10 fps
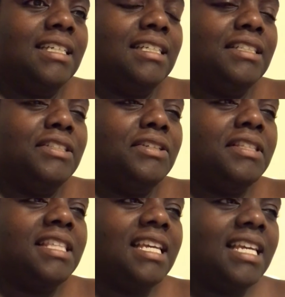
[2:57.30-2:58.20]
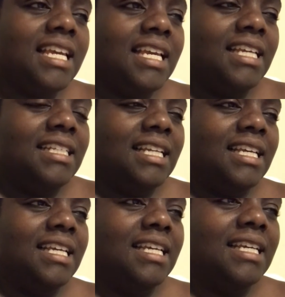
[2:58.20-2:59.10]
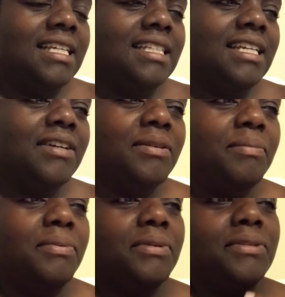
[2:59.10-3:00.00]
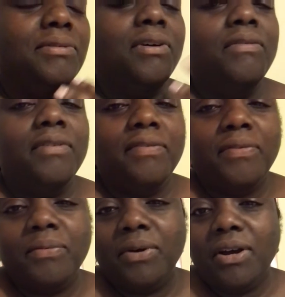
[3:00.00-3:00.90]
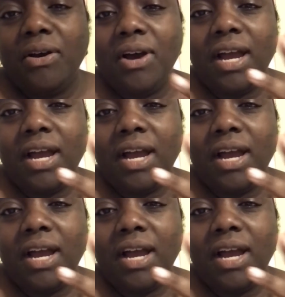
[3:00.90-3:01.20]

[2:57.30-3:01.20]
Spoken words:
You're thinking they're going to pull you over for all